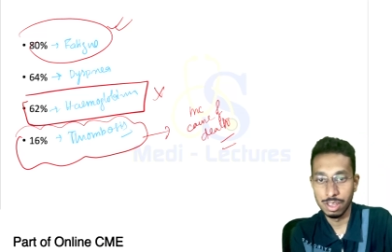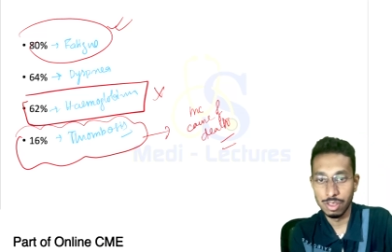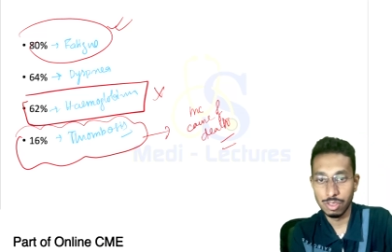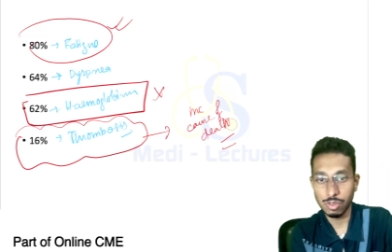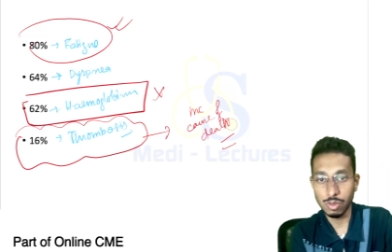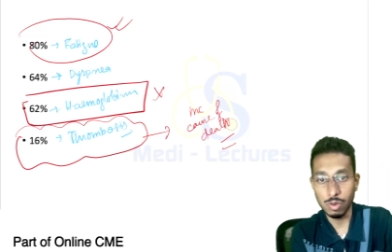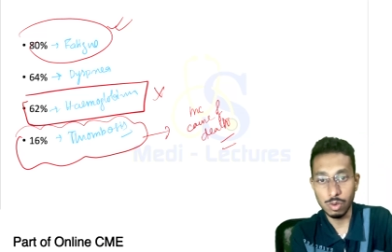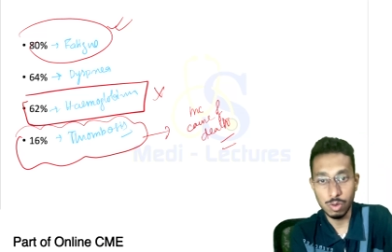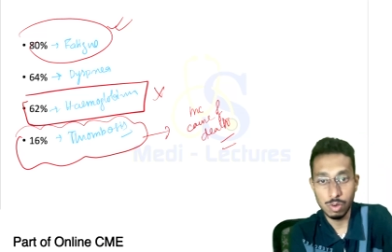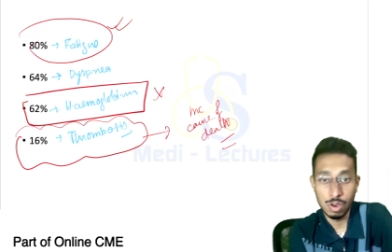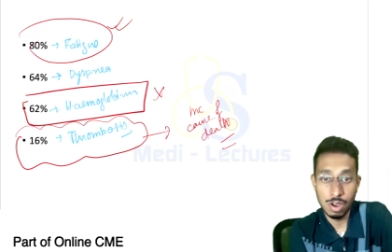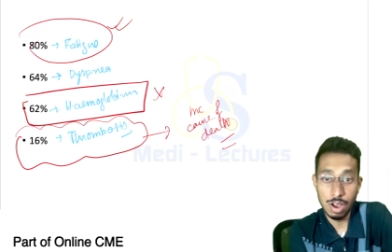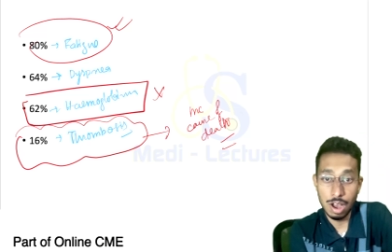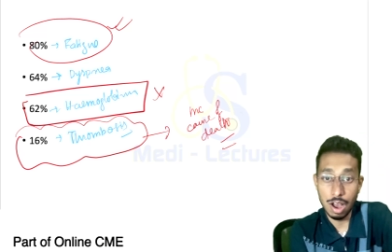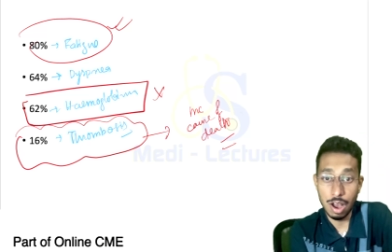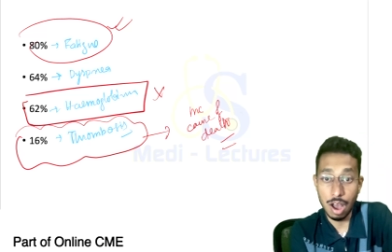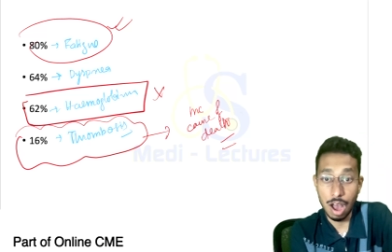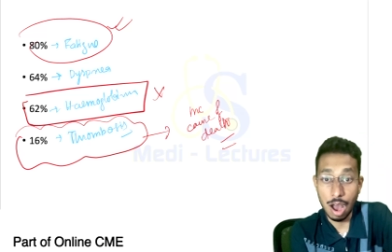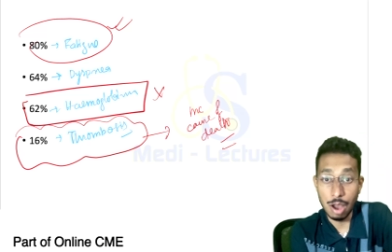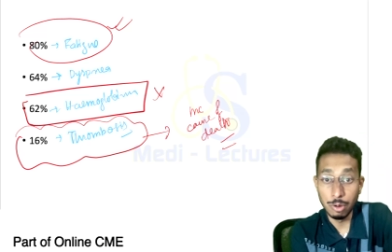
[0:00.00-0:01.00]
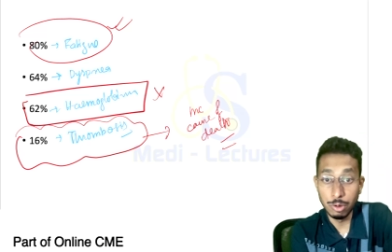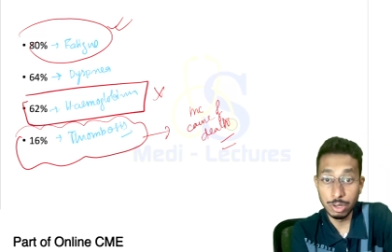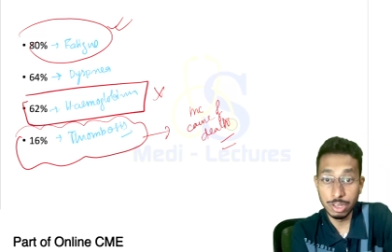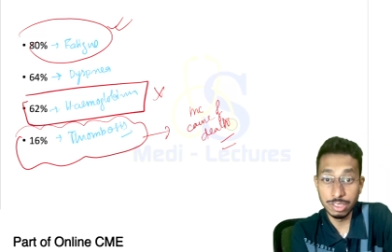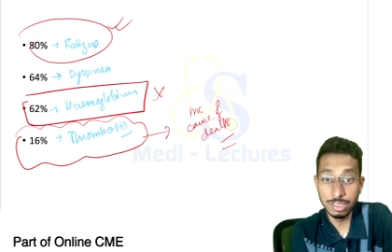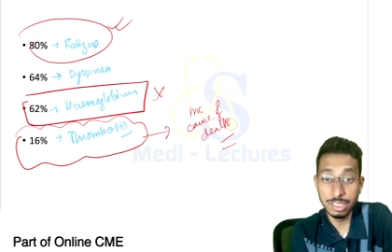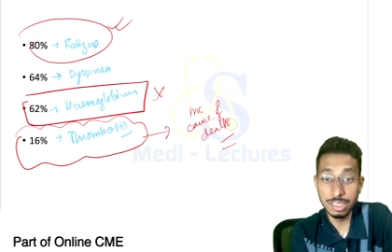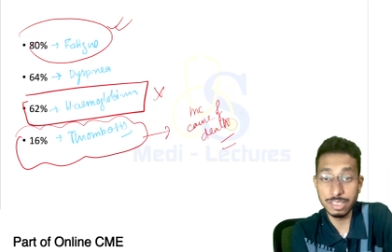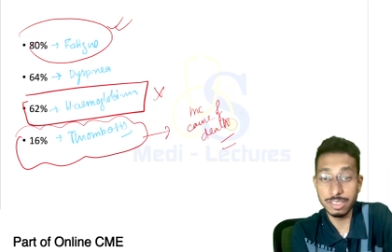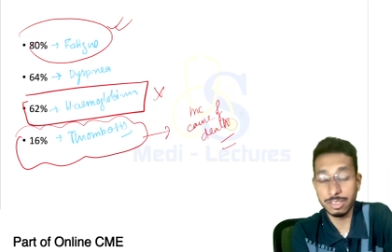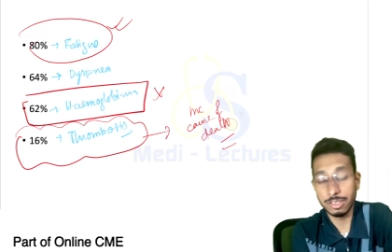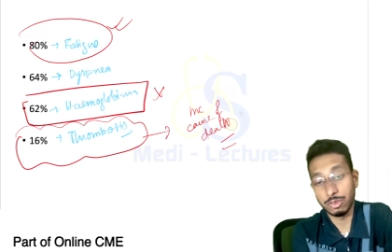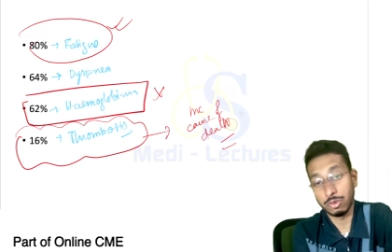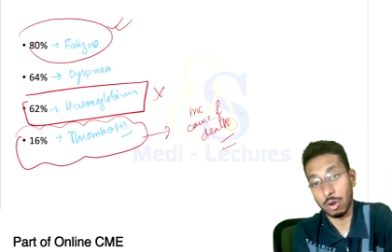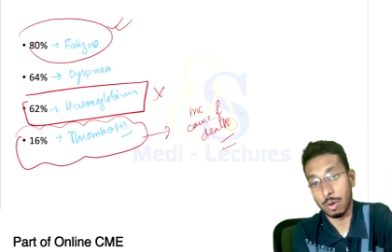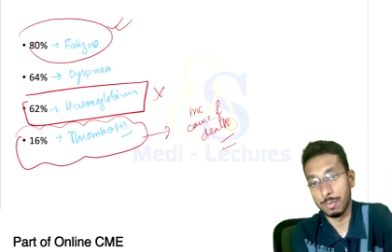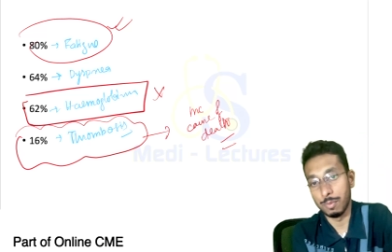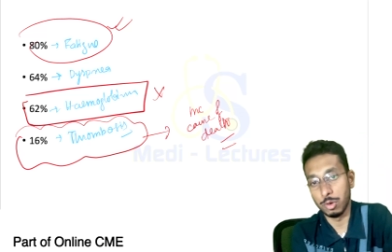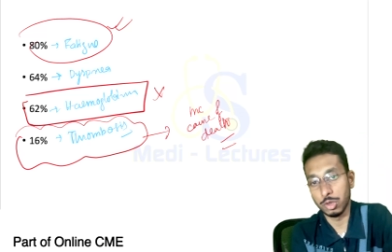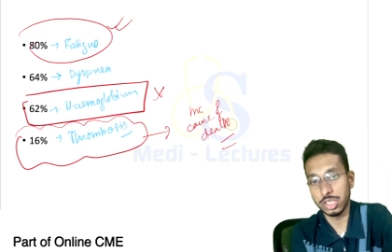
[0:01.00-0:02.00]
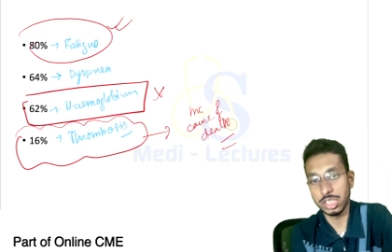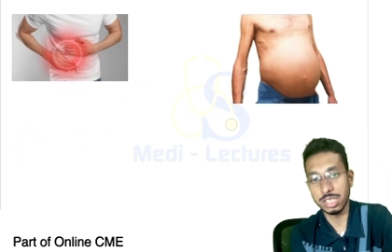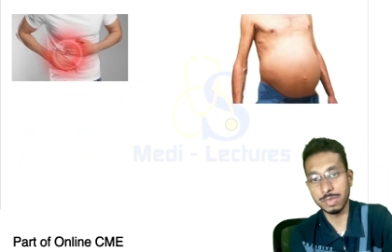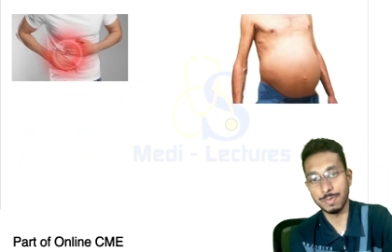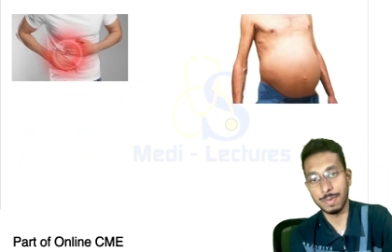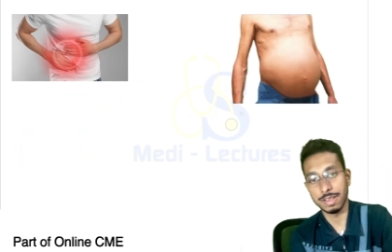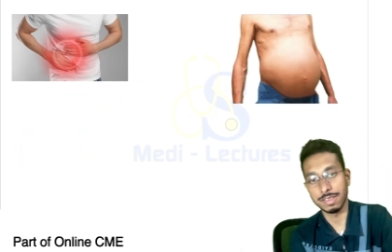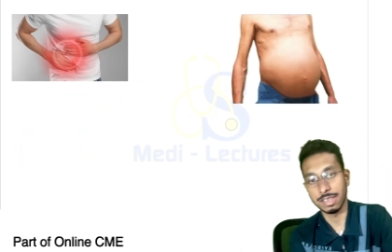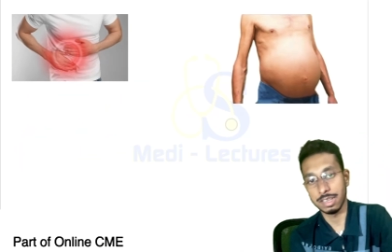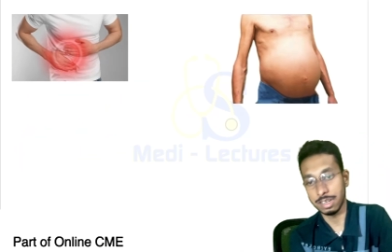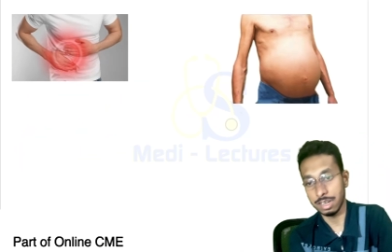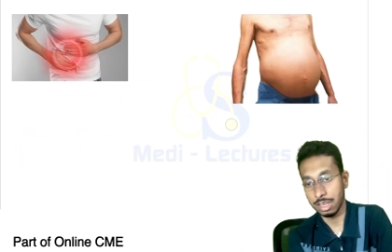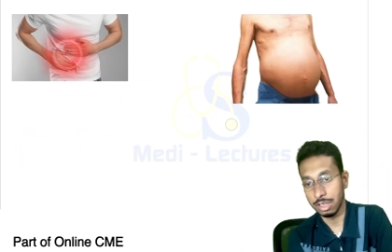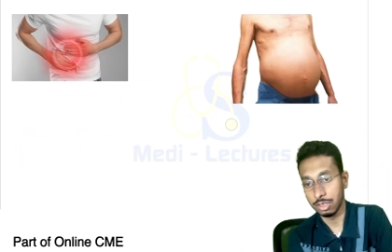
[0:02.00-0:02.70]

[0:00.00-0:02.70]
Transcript: So how did this thrombosis present?